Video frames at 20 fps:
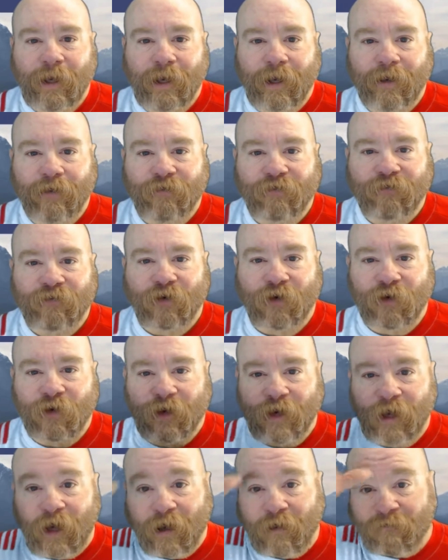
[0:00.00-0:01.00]
it
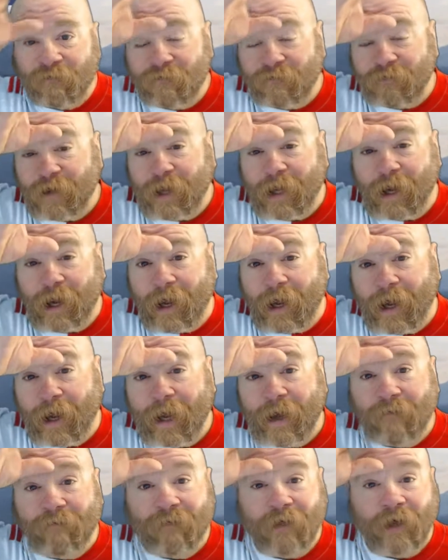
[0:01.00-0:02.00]
started off, and I
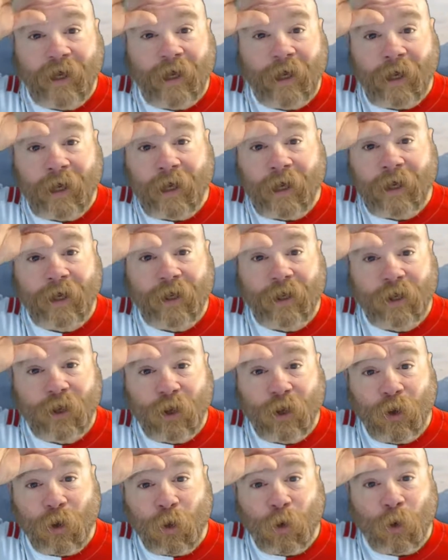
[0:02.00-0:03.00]
have a
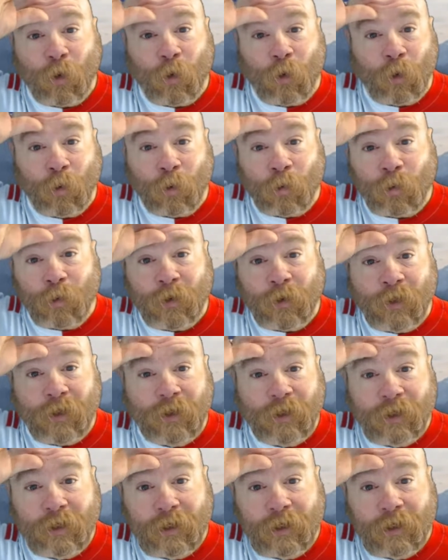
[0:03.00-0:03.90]
old